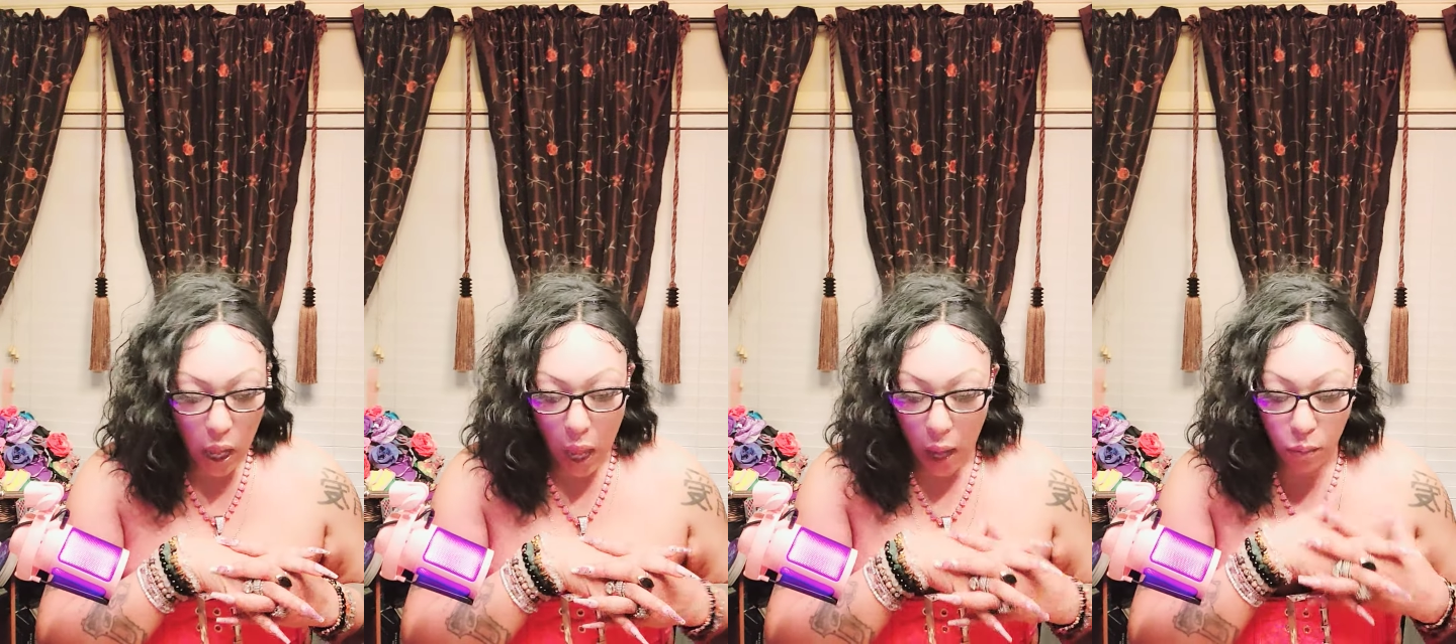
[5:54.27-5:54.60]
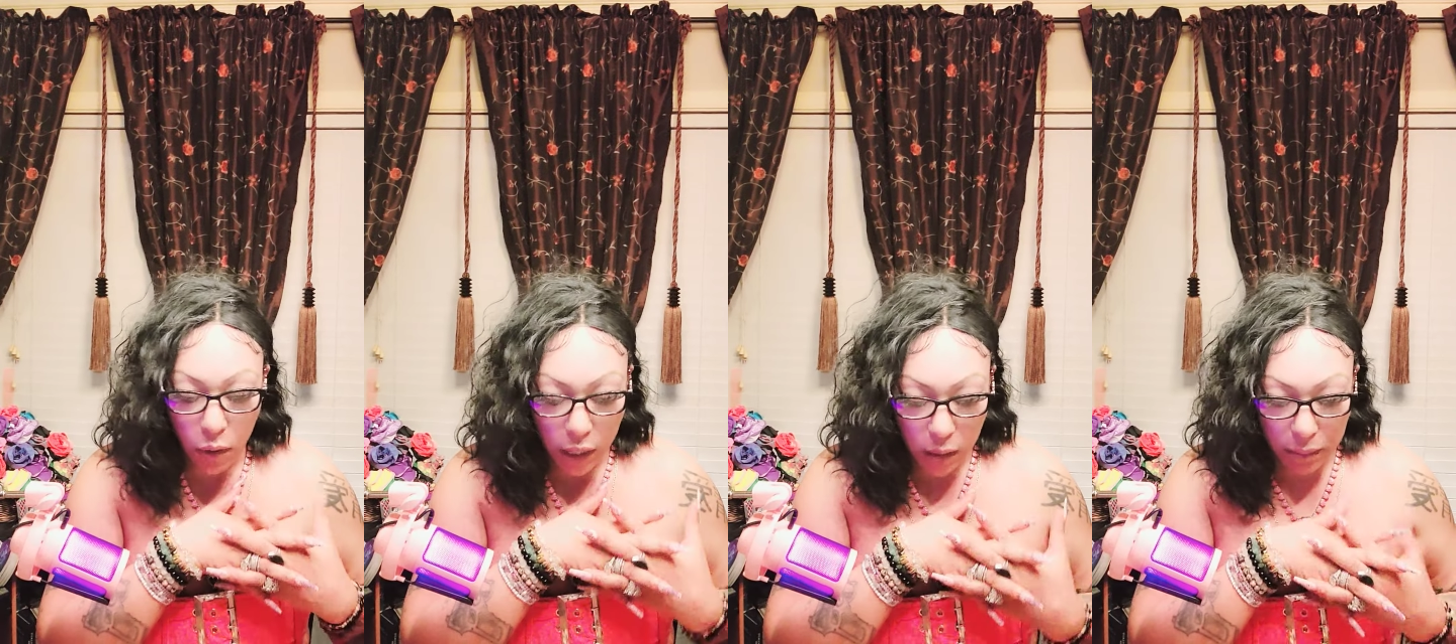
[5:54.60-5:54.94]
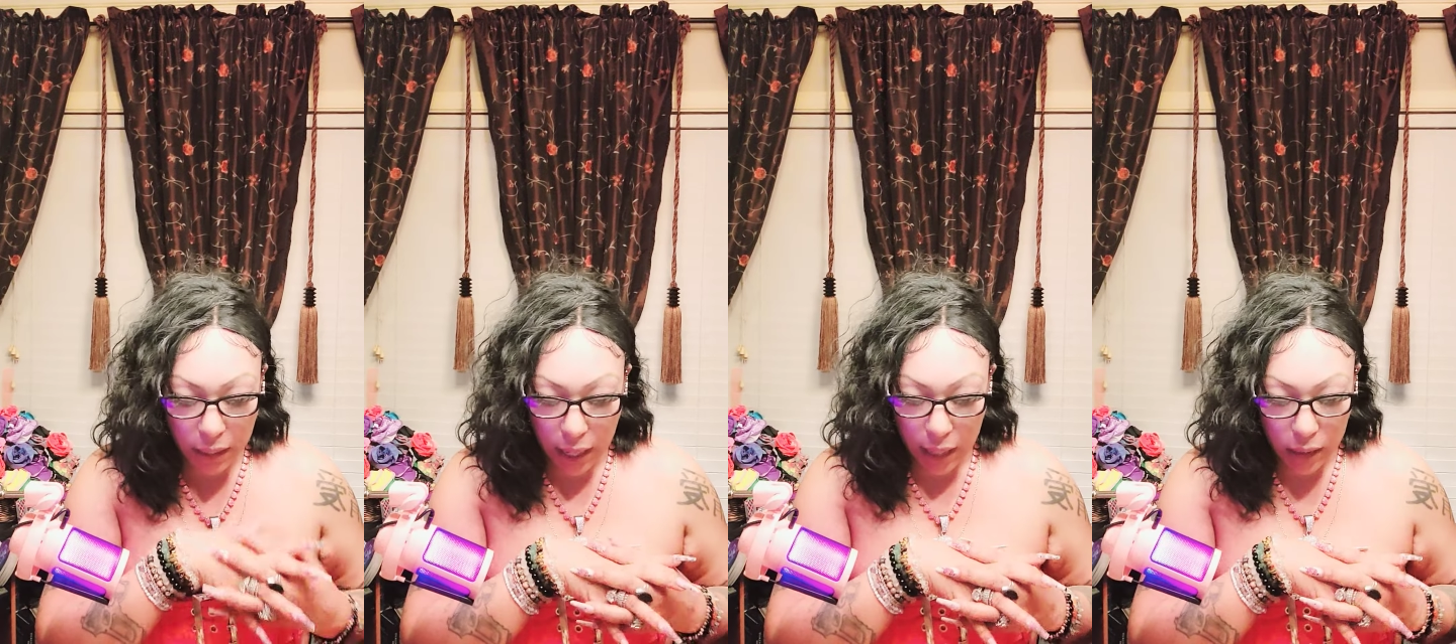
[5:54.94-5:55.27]
I'm ready to
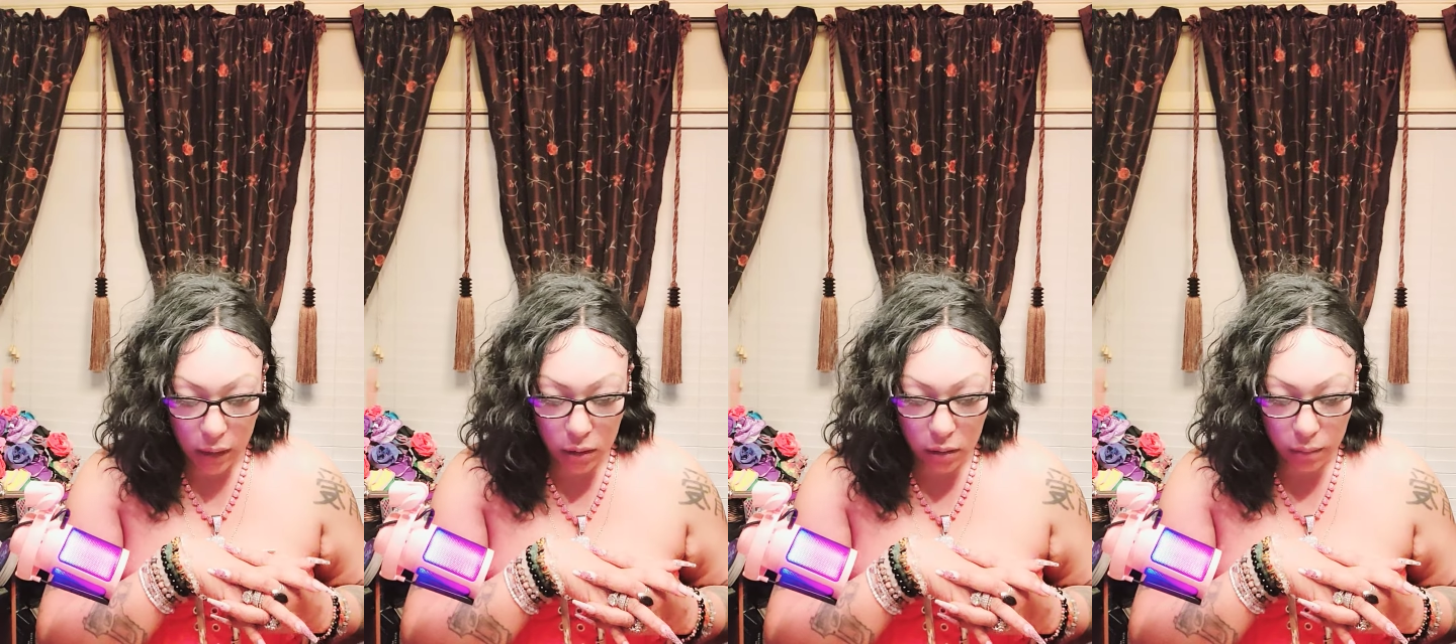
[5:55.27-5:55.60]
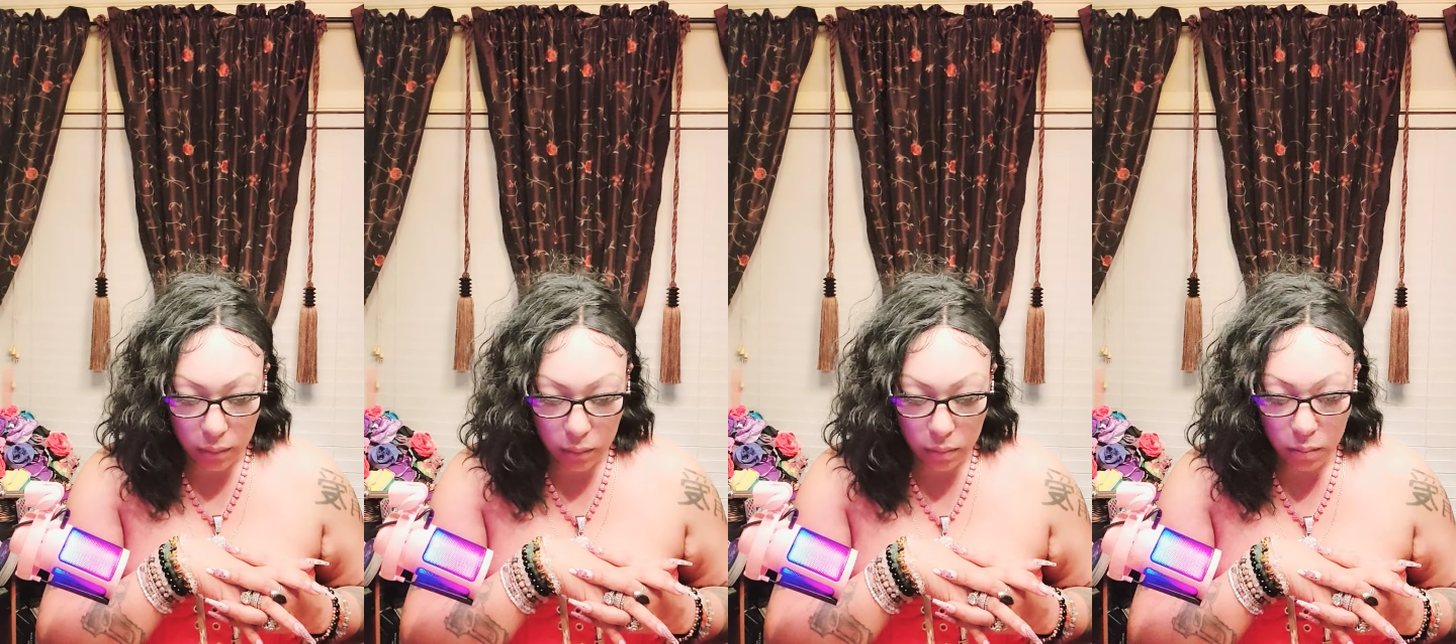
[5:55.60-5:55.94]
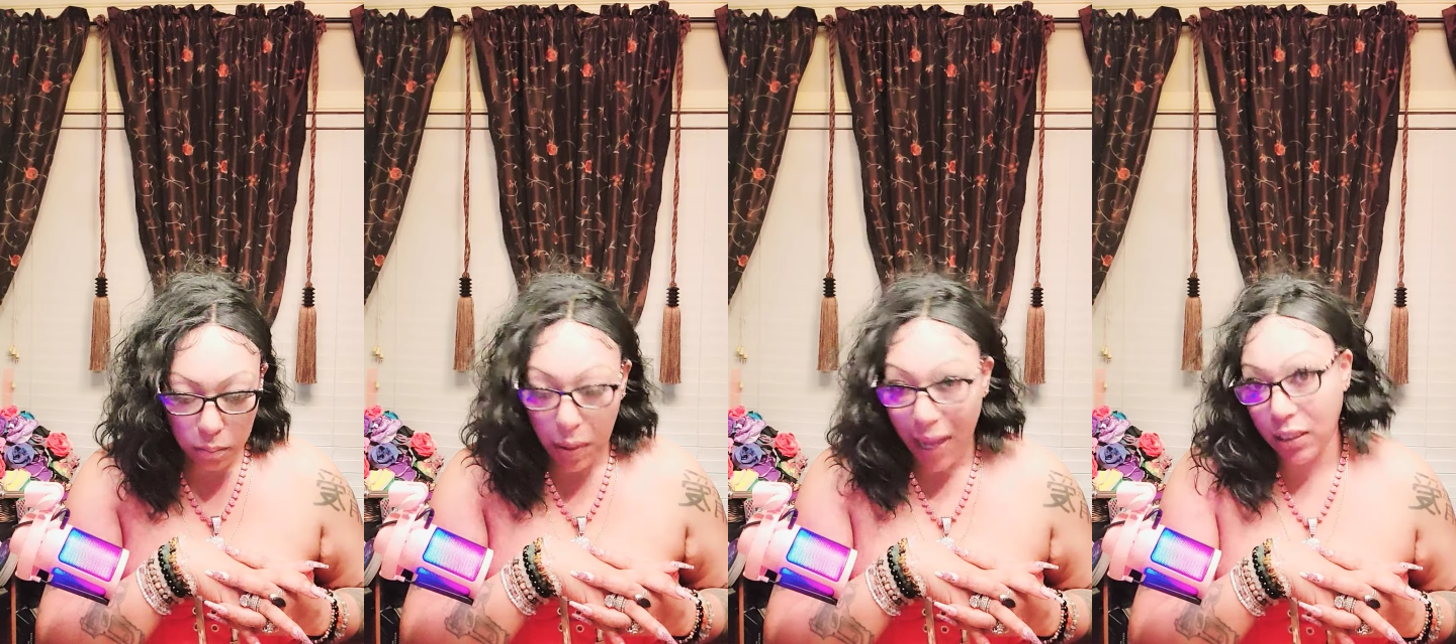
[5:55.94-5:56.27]
be honest,
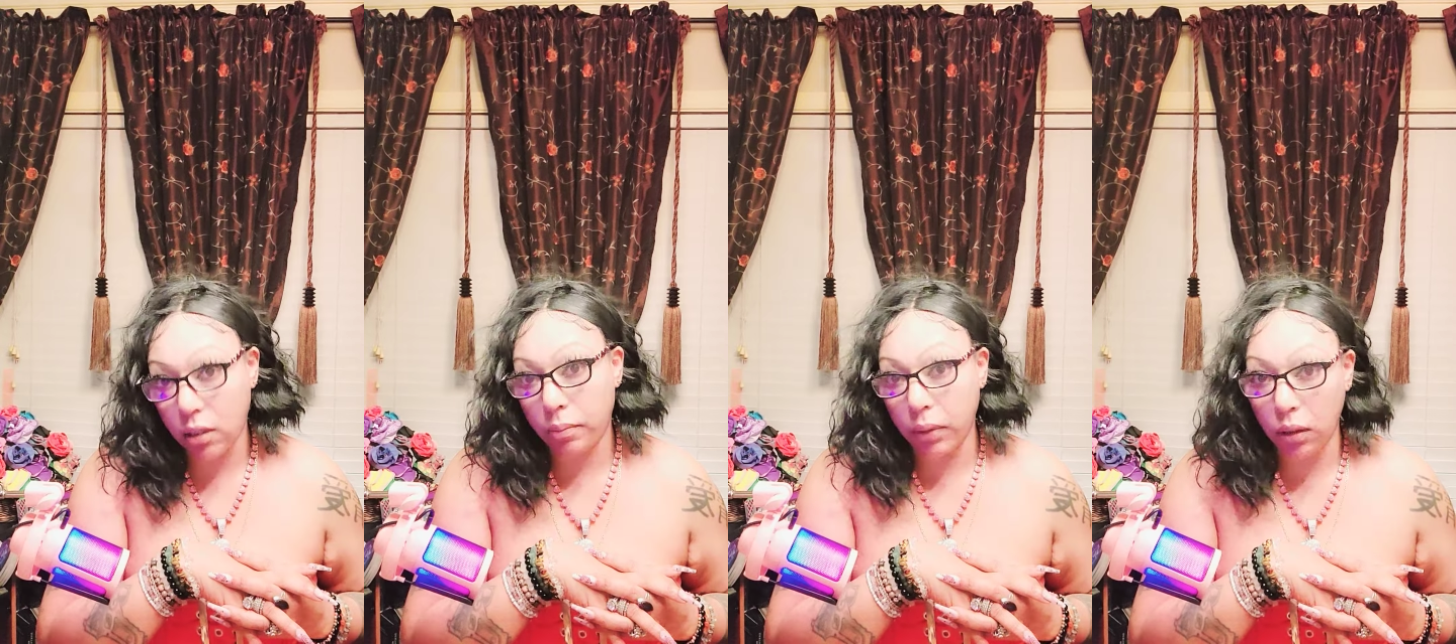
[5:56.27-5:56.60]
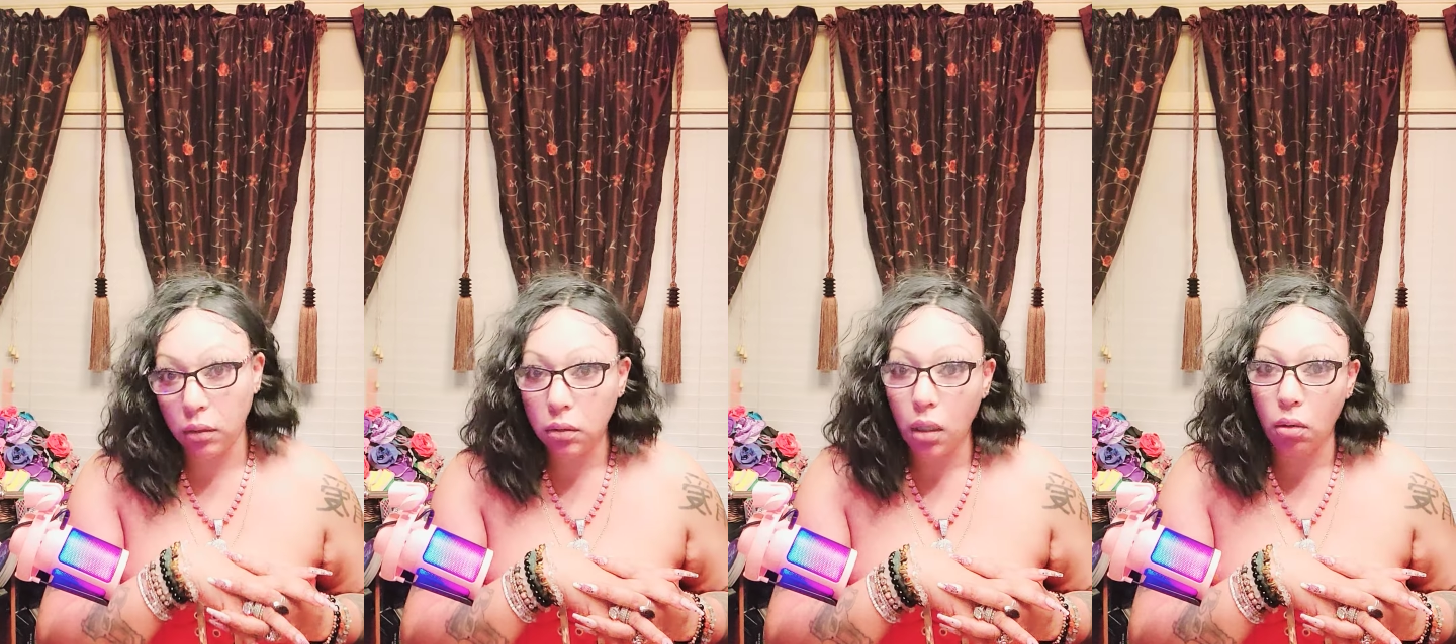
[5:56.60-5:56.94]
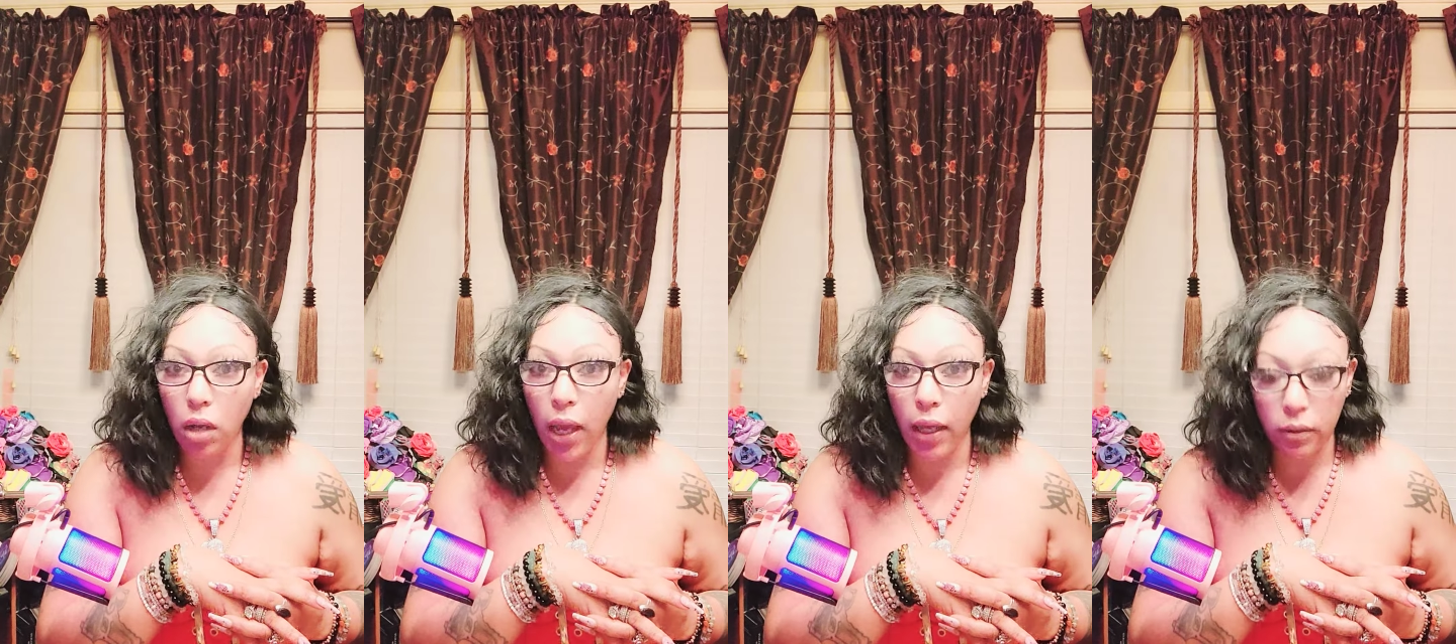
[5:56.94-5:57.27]
possibly,
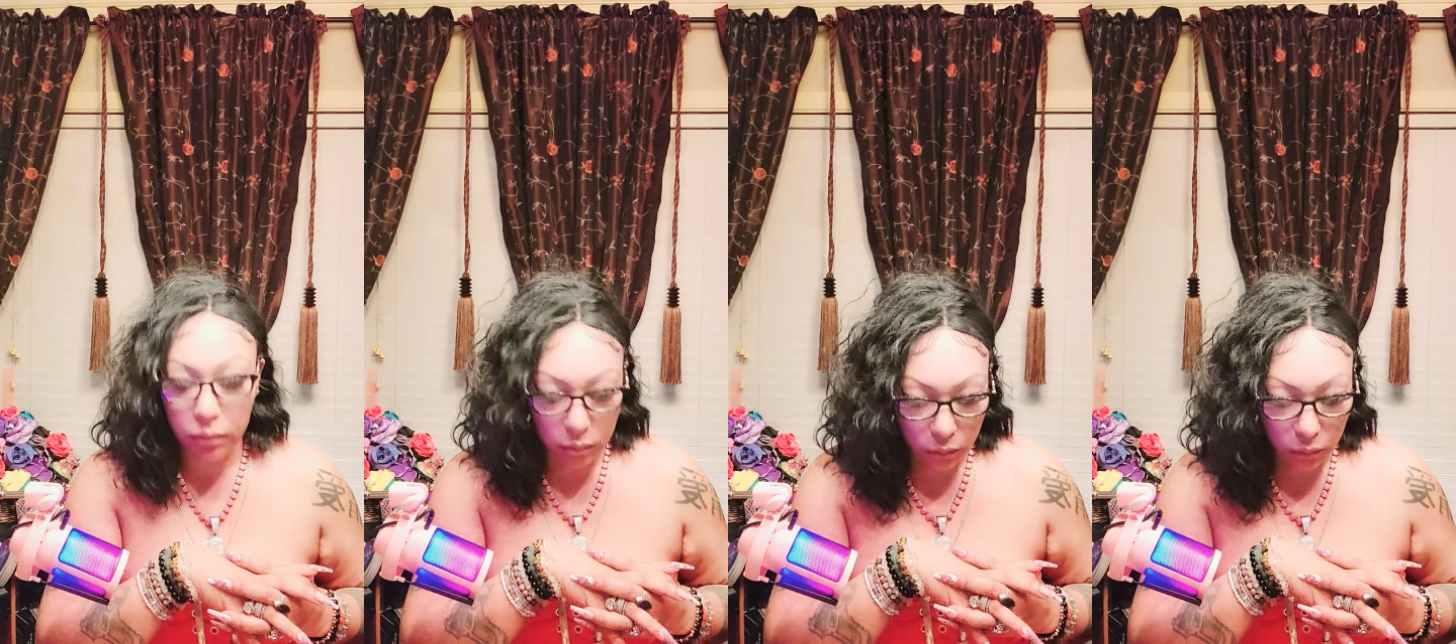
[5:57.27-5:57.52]
okay?